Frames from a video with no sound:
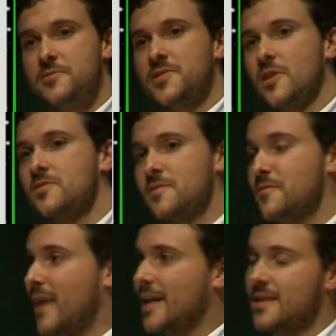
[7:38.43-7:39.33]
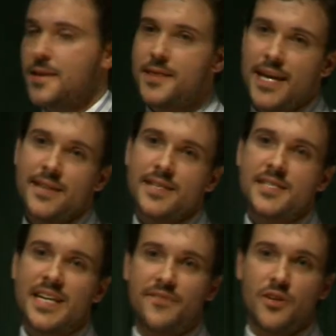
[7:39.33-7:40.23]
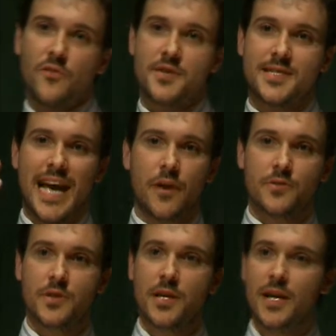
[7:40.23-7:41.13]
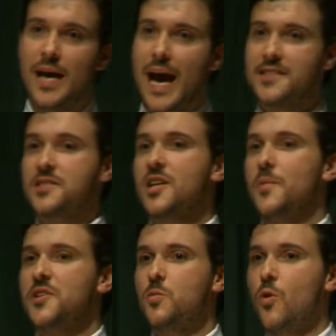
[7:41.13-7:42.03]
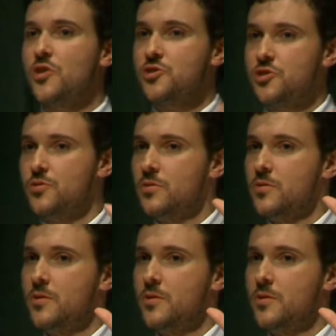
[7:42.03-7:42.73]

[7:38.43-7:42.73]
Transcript: a result of the fact that the thing that is giving off the sound, as it's coming towards you,